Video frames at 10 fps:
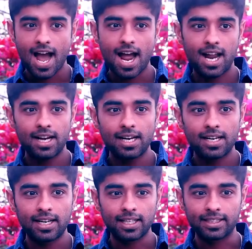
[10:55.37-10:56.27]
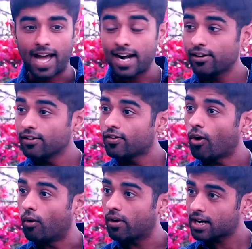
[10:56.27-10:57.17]
and that
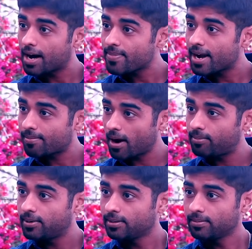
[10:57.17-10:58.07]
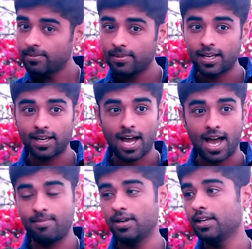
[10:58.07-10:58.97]
you've overcome that problem,
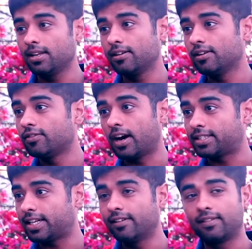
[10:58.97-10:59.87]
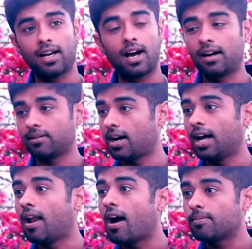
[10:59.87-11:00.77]
I mean, you've achieved
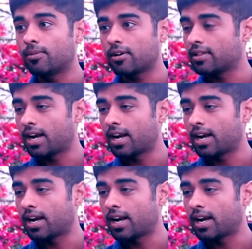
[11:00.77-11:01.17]
a lot more